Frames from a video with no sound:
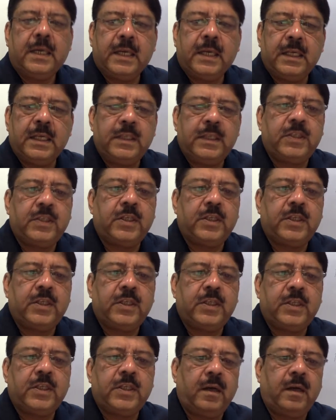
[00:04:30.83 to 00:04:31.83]

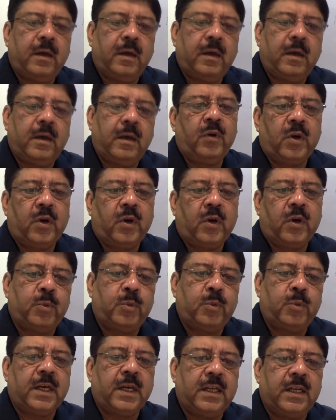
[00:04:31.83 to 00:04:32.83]
Culture, we will come to
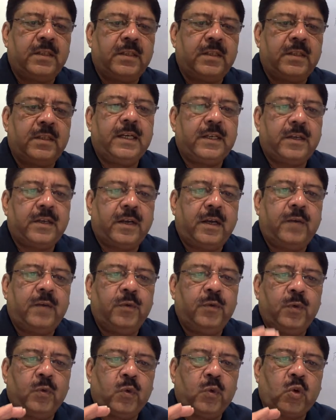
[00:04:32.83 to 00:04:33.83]
the culture later, and
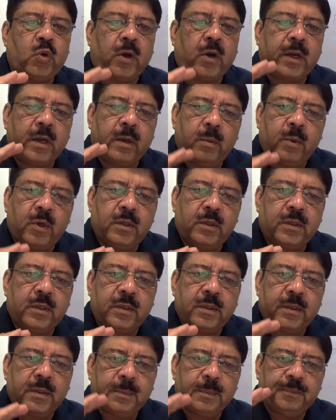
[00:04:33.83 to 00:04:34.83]
we were talking about
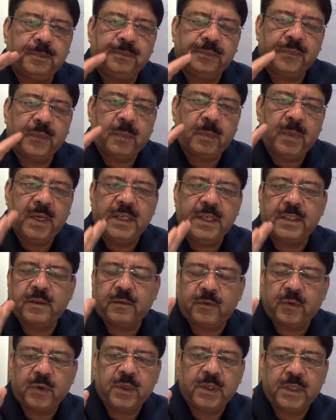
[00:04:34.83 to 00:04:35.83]
place of
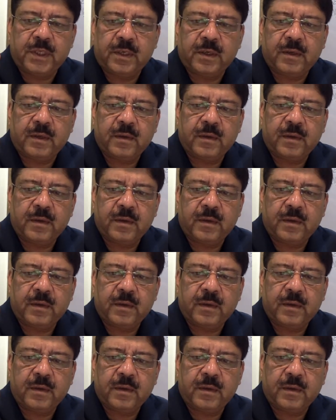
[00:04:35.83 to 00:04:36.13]
origin.